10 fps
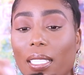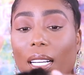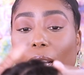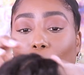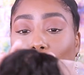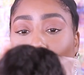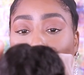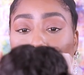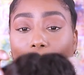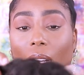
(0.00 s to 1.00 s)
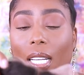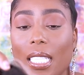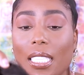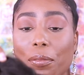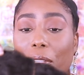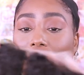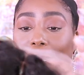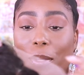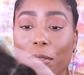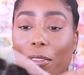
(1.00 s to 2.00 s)
that comes pre-plucked because if you guys
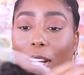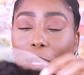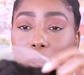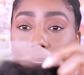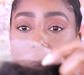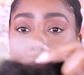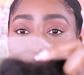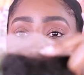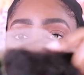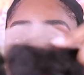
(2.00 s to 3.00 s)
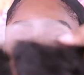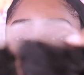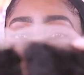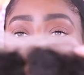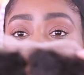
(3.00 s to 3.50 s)
been following me for a while